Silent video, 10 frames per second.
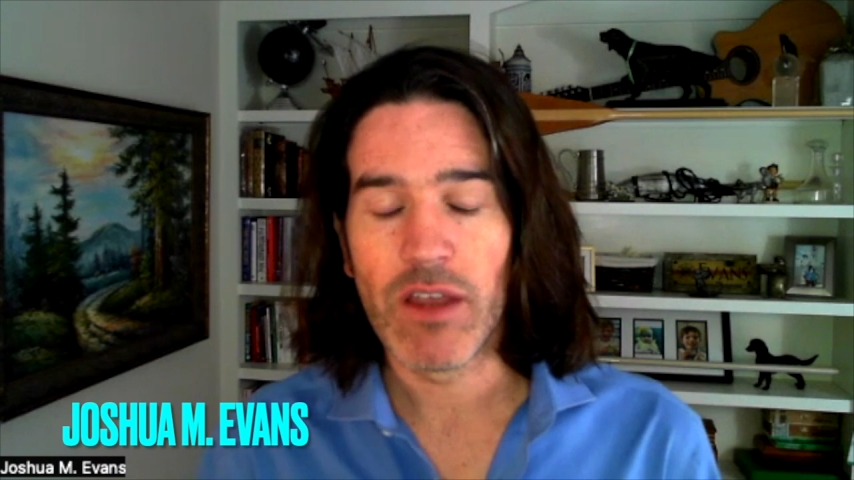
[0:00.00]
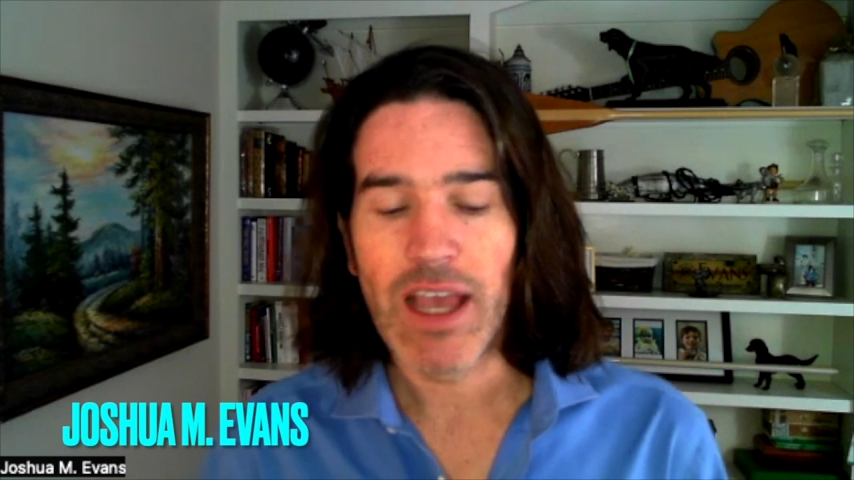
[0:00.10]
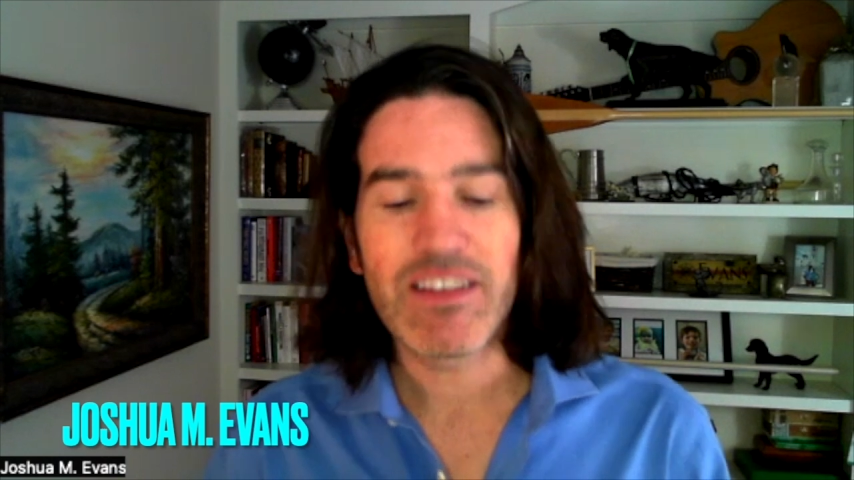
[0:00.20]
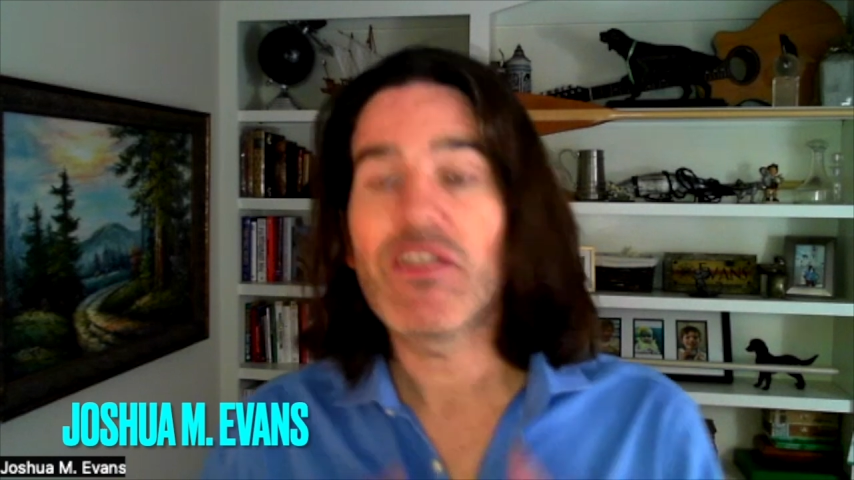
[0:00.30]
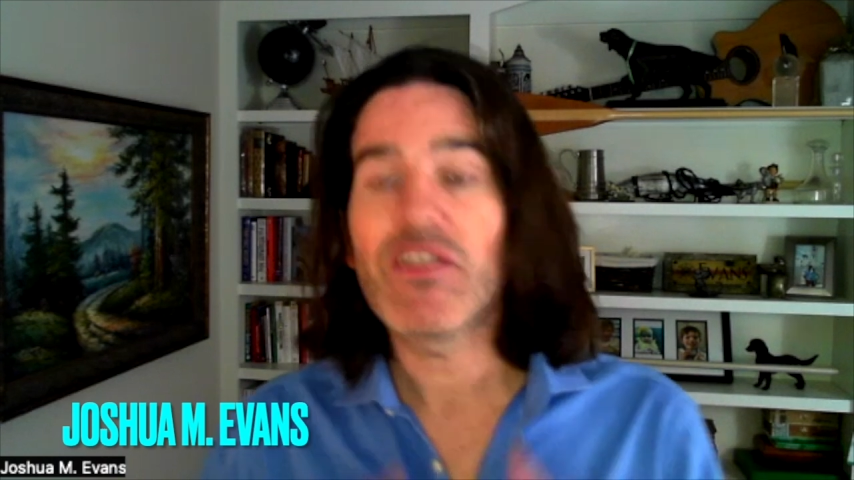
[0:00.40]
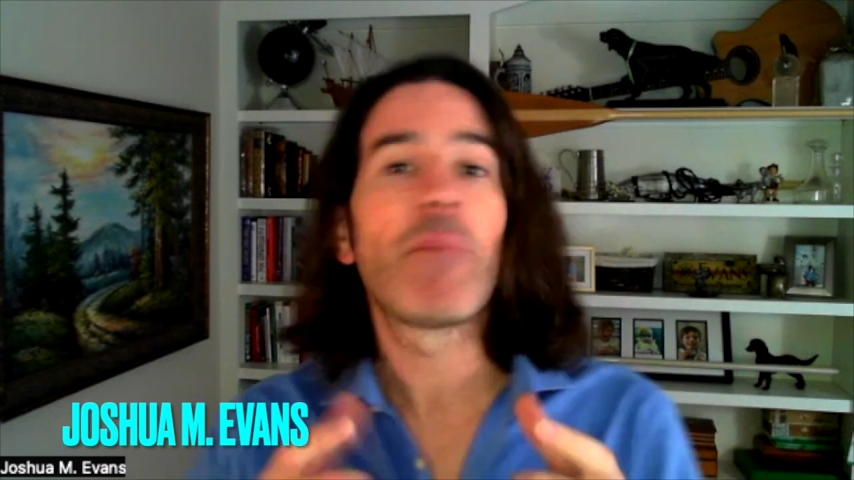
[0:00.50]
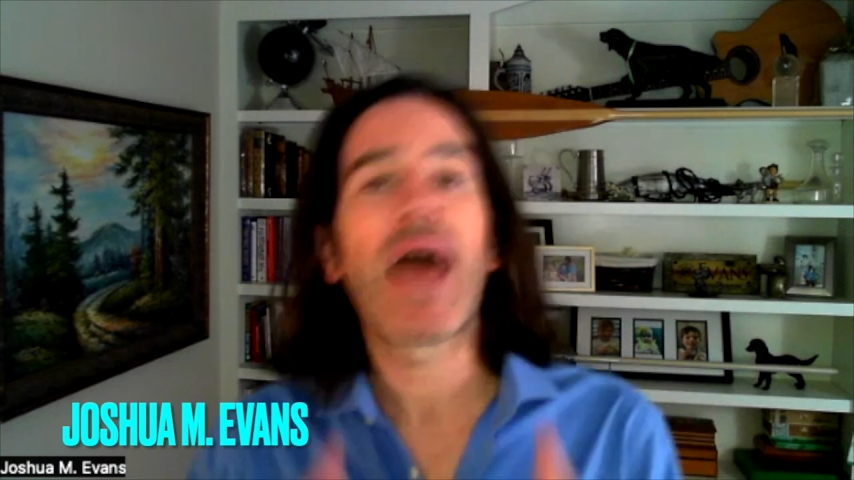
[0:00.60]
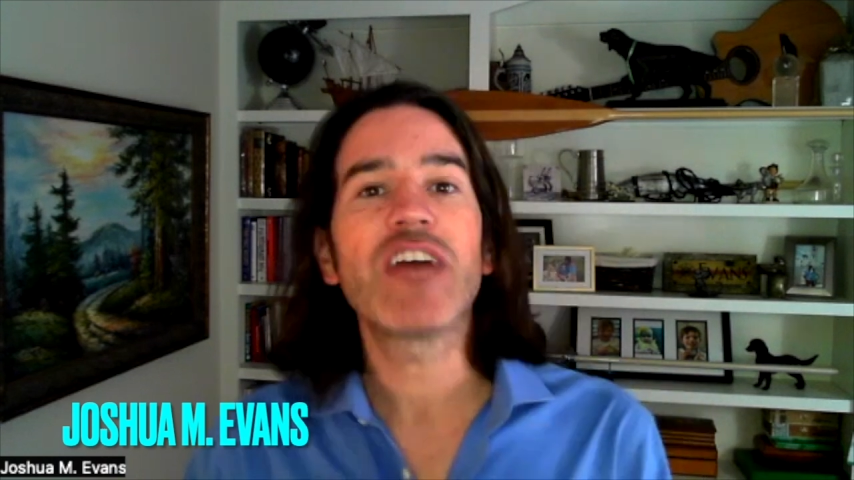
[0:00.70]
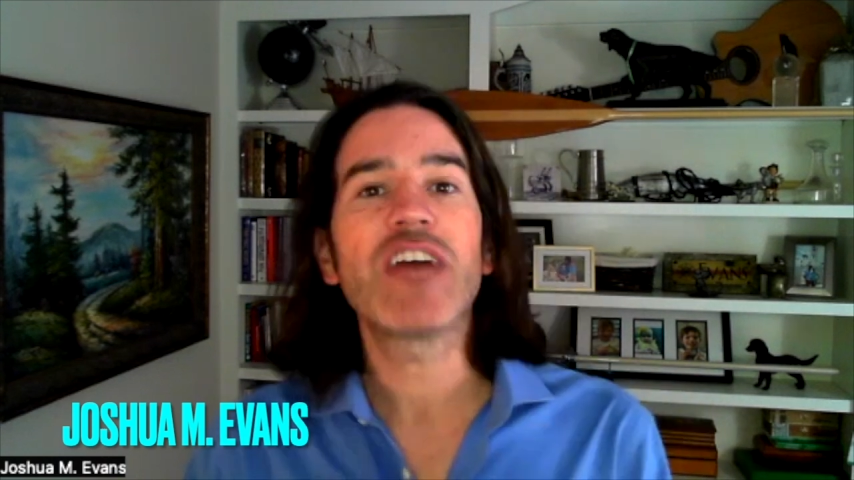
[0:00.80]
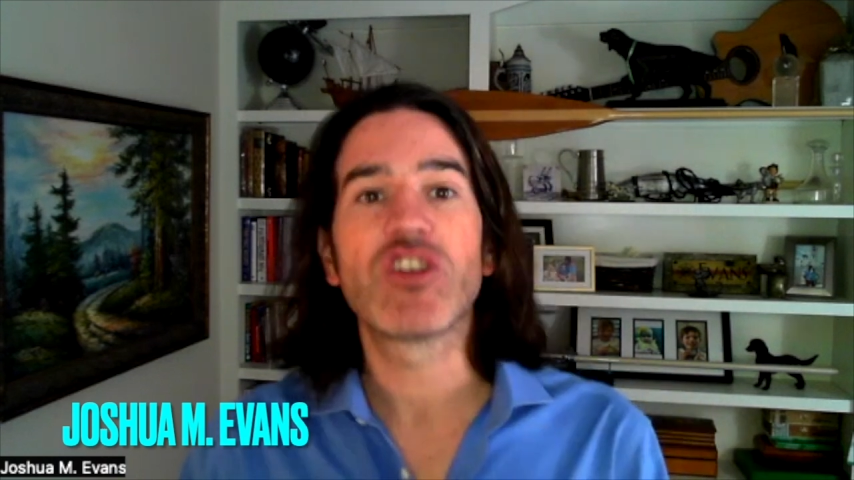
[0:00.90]
It's having a
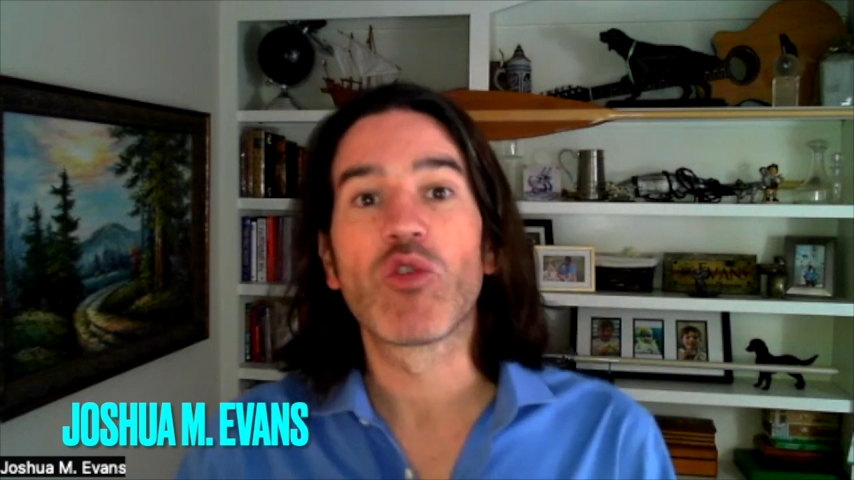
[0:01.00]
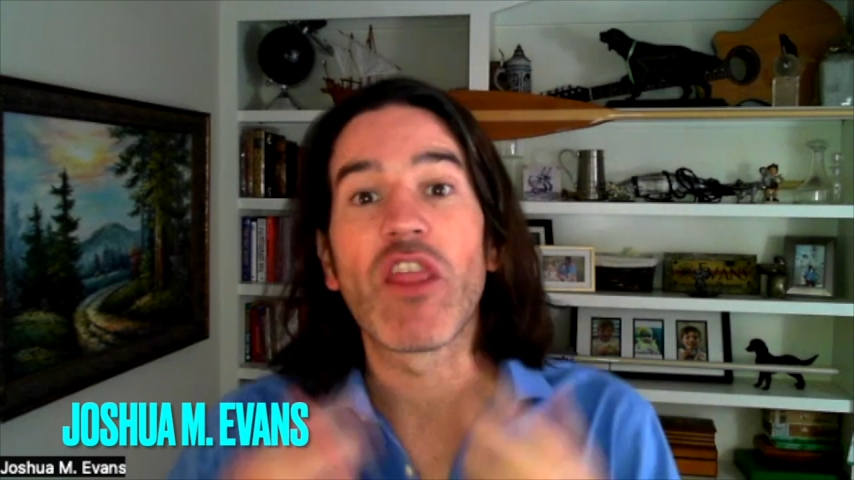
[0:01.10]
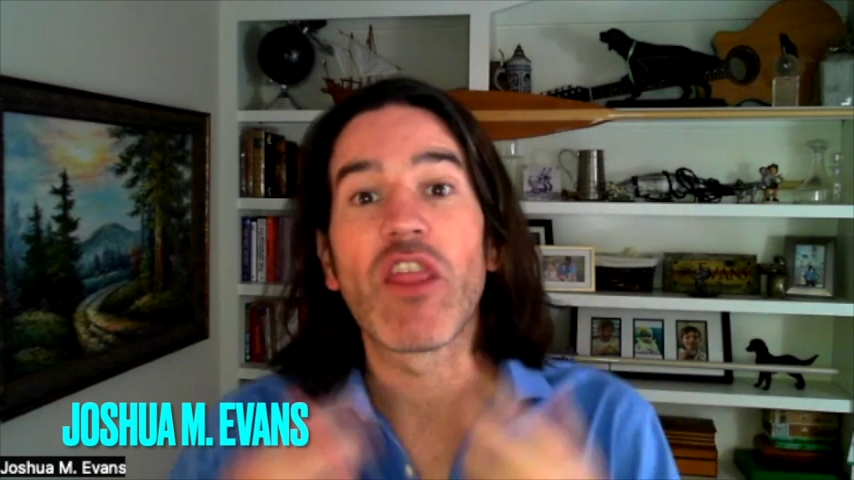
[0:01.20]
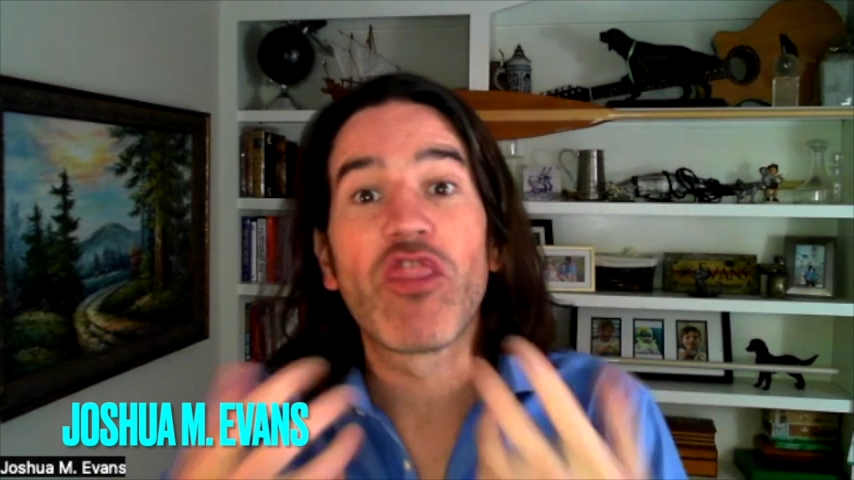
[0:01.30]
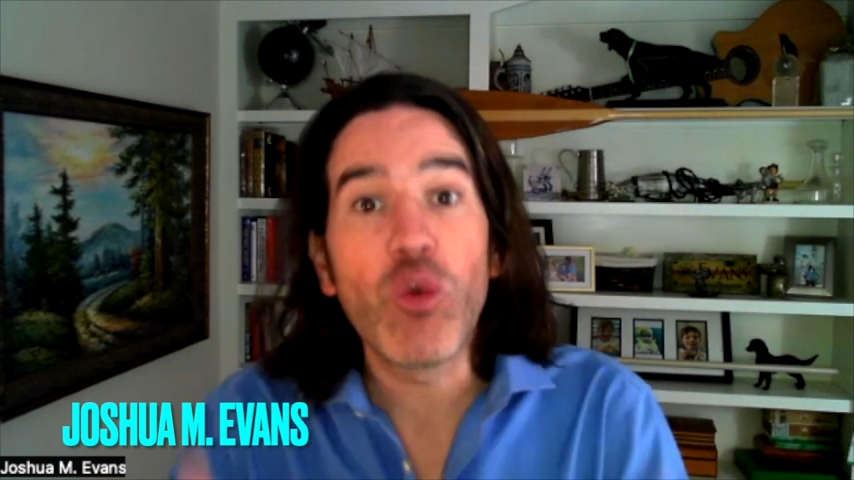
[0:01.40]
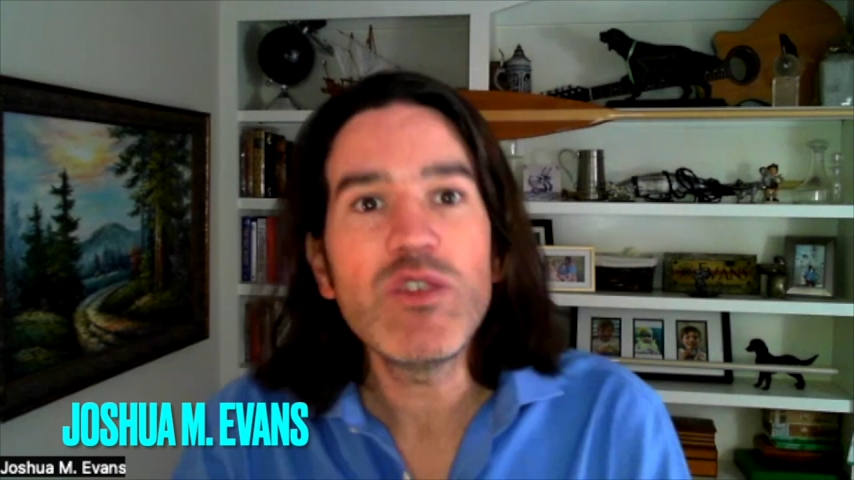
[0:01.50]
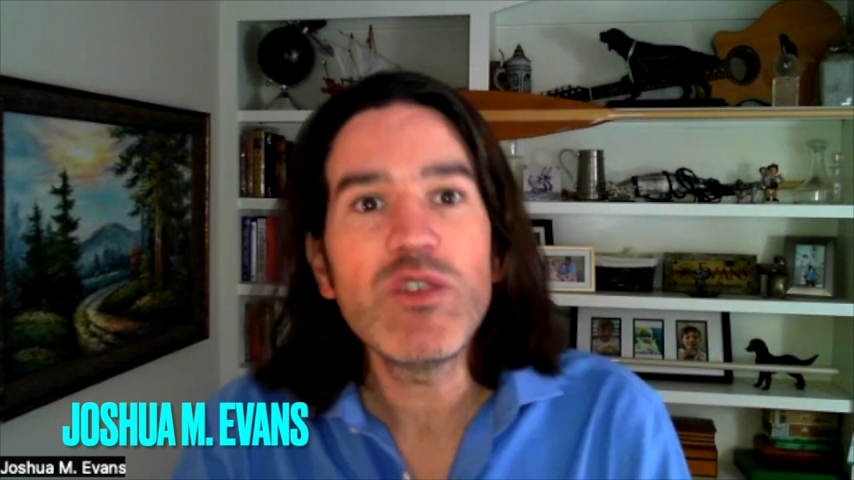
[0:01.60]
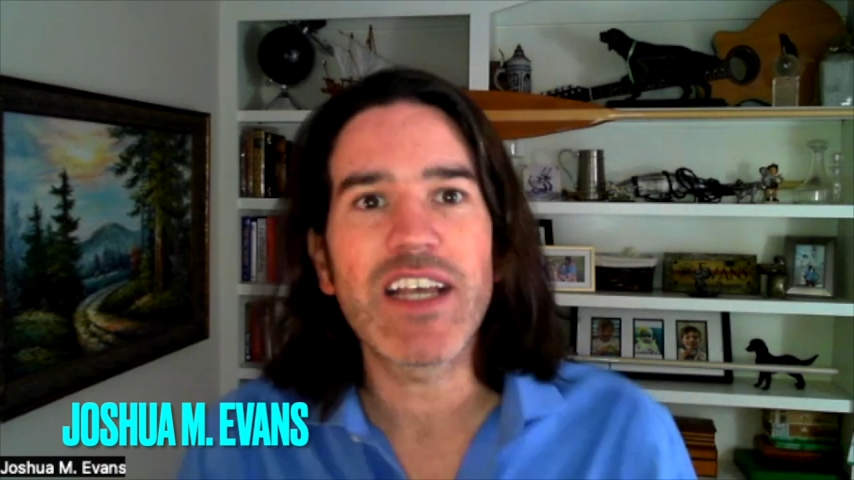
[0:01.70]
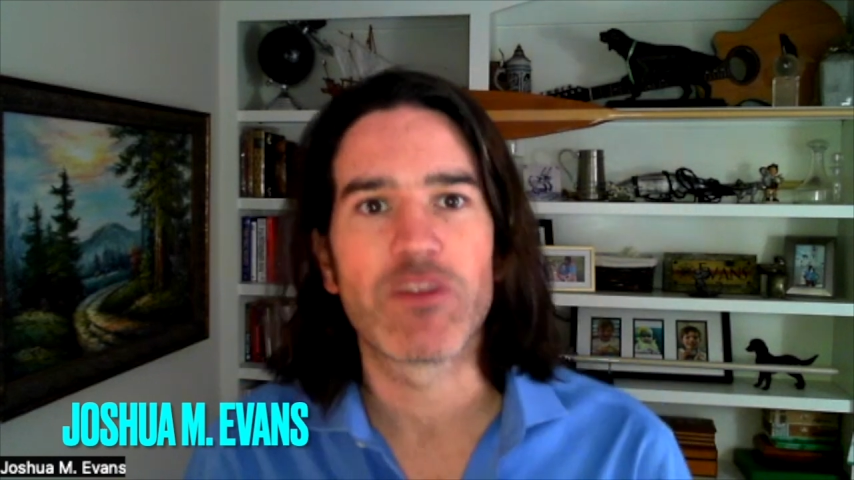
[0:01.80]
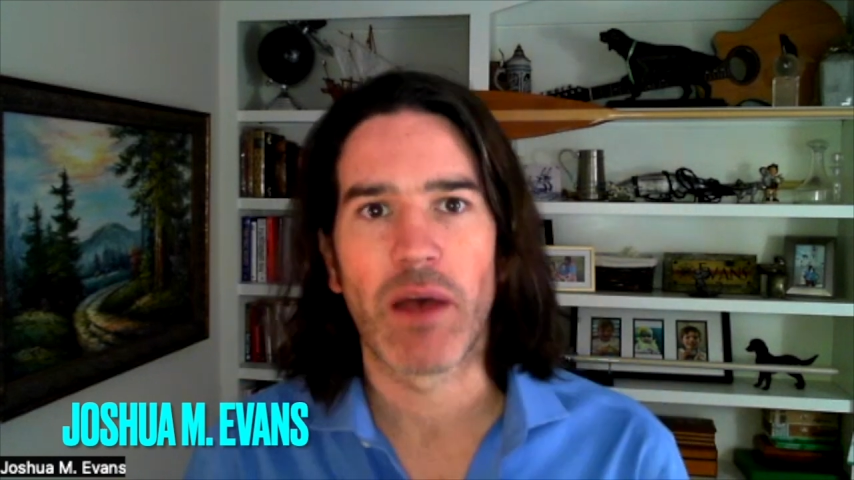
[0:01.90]
passion or an enthusiasm